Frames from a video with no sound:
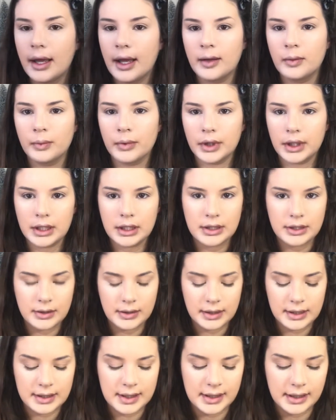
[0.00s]
And we're going to
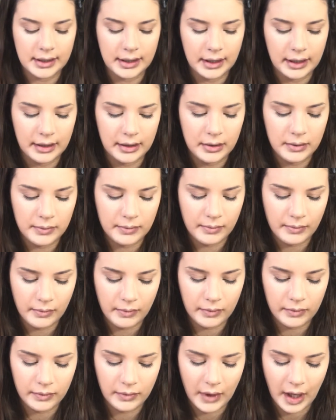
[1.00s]
do this again
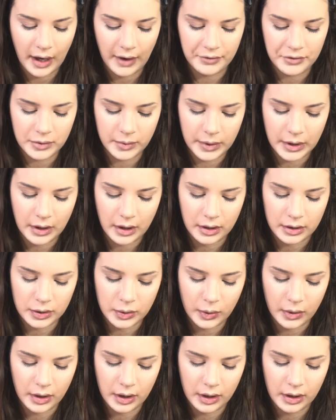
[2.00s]
after we
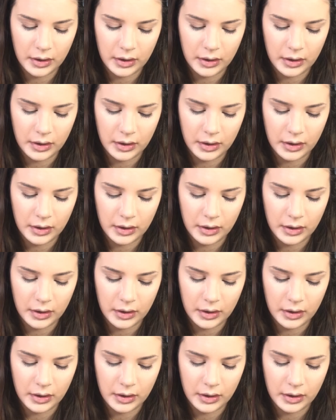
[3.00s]
contour our